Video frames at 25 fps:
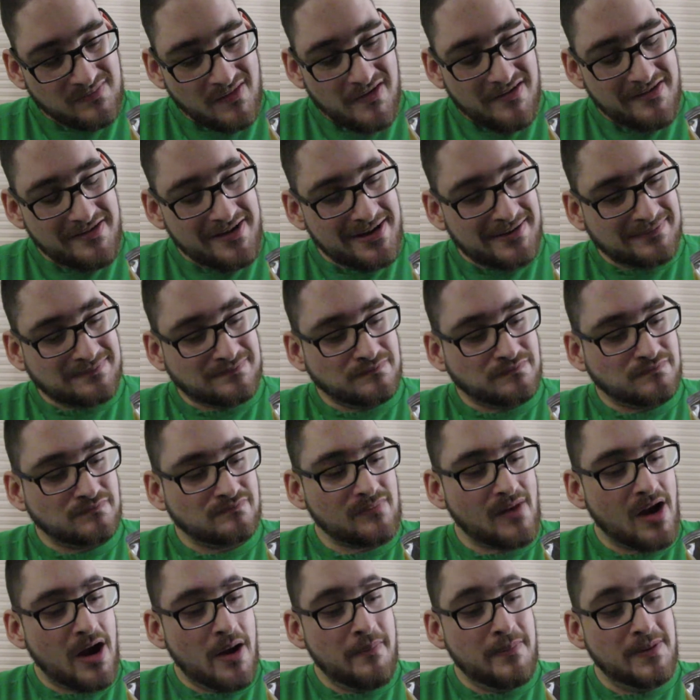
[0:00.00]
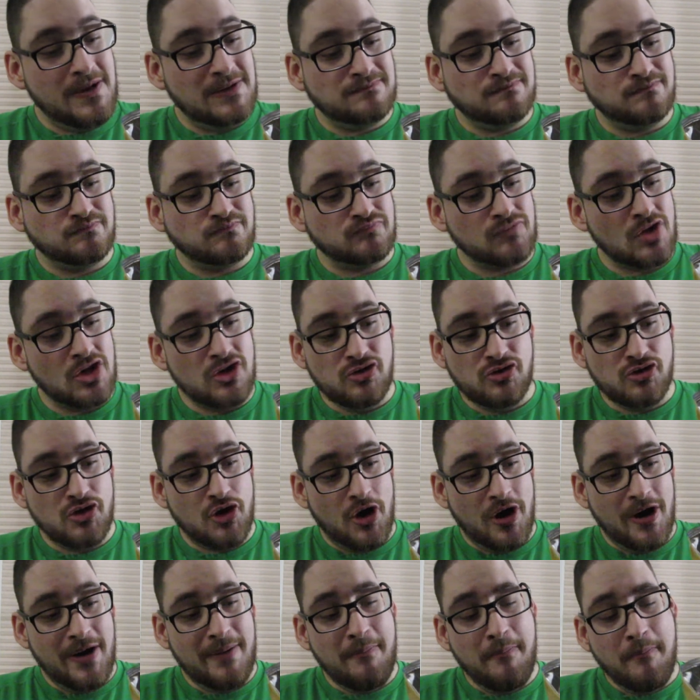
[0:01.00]
Yeah, I mean, it's
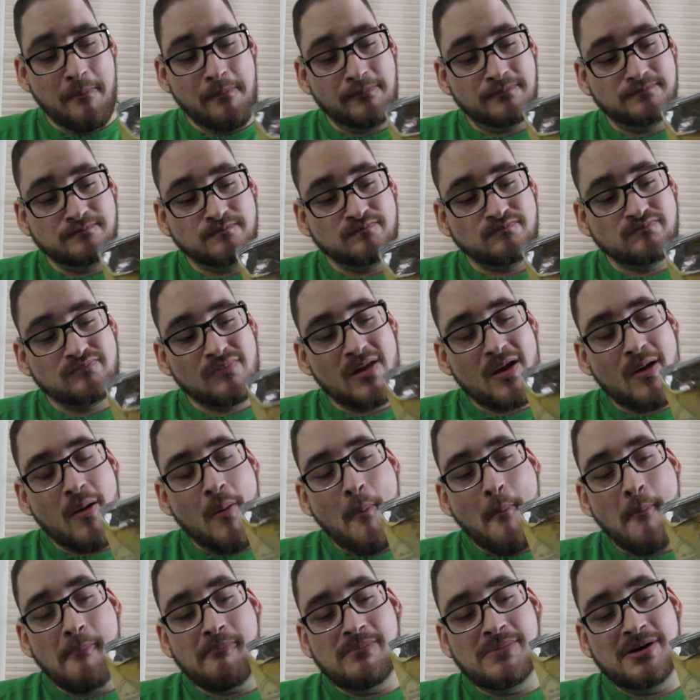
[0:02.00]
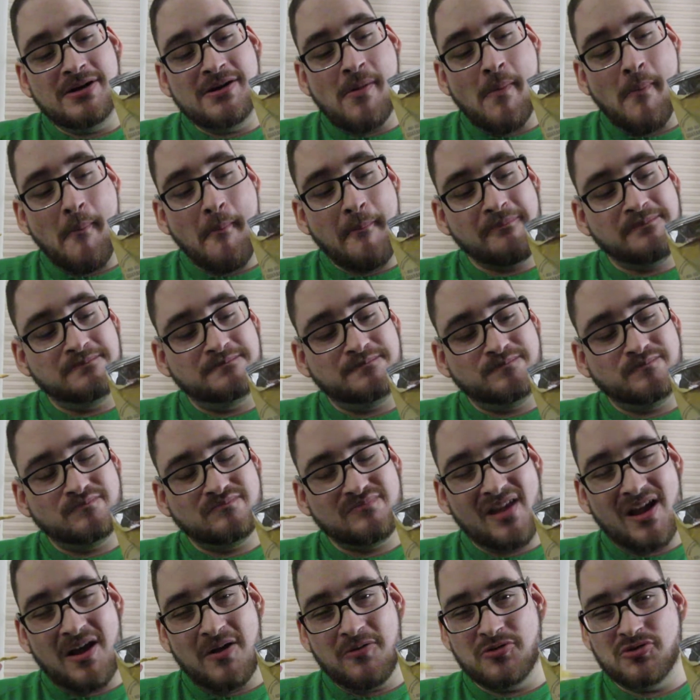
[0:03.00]
good. But
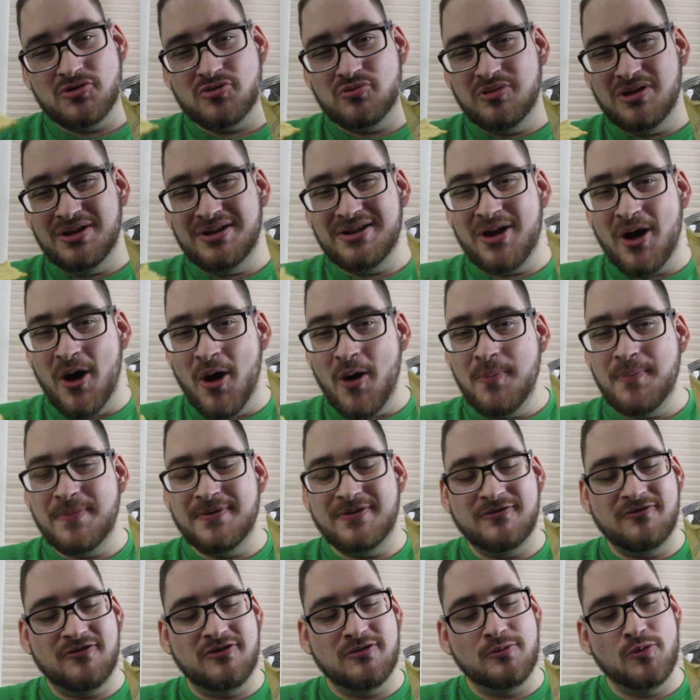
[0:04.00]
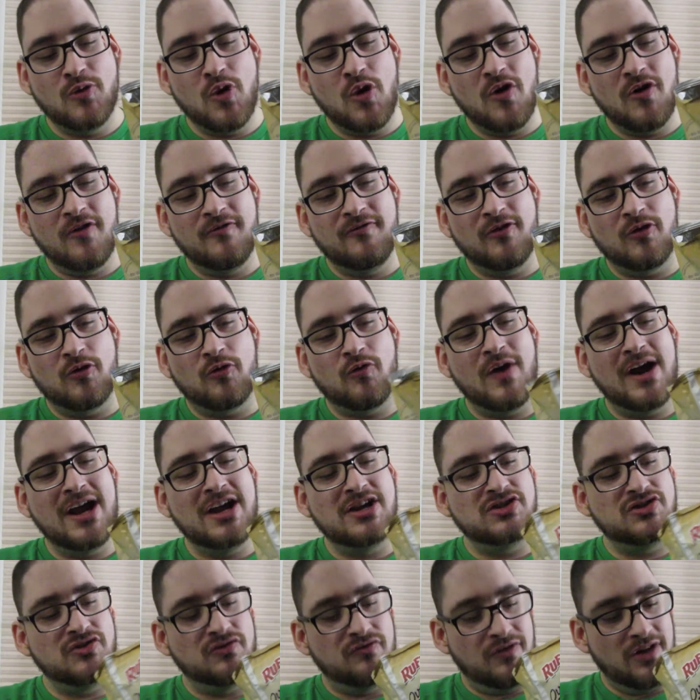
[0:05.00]
I was really hoping for more of a
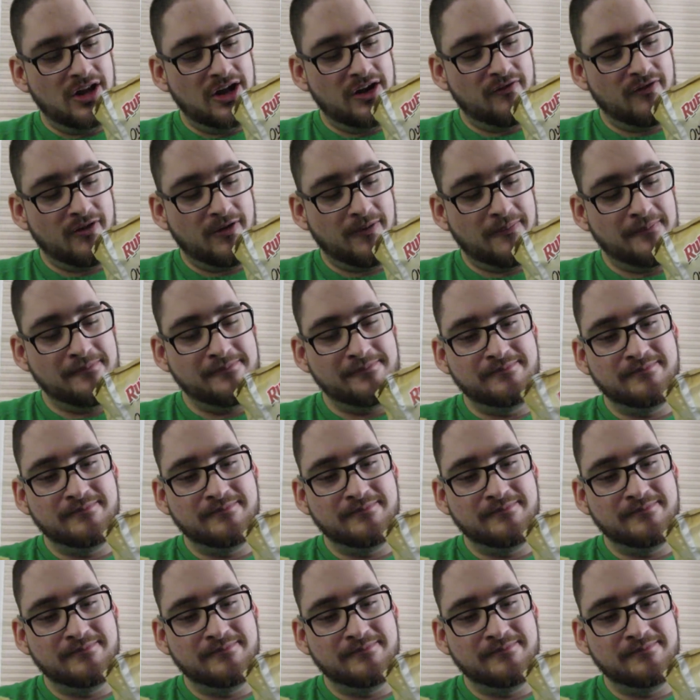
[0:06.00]
ranch flavor.